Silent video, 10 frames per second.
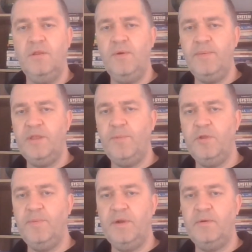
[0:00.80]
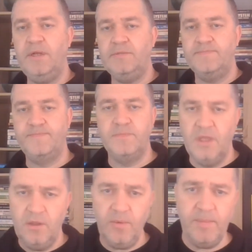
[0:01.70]
So you want to be a sports bettor, right?
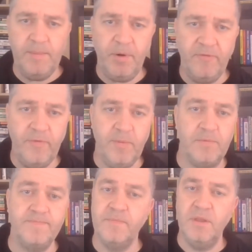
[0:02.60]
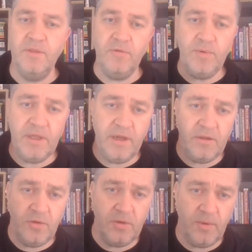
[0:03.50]
You want to be profitable. There's really
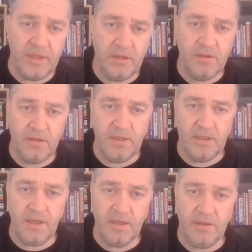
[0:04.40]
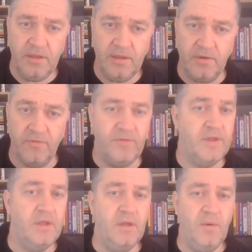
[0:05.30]
only two questions you need to ask yourself.
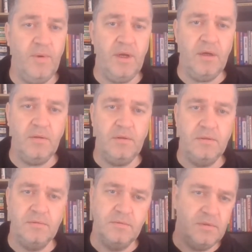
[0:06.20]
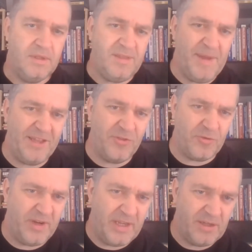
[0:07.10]
Well, let's make it
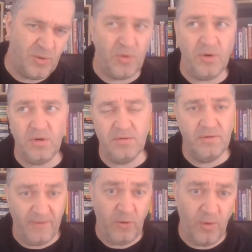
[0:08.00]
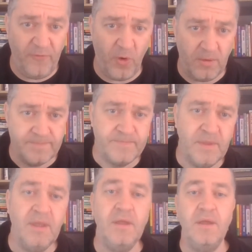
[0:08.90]
three or, or four.
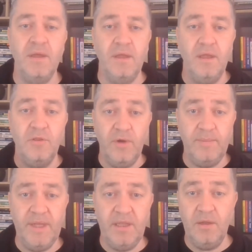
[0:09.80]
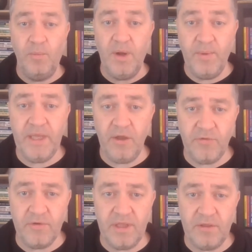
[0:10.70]
Join me while we go
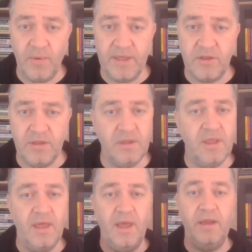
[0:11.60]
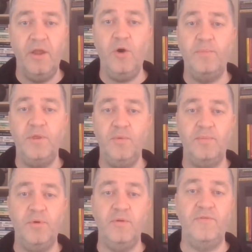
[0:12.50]
through these questions and help you
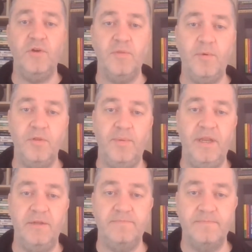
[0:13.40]
improve your sports betting.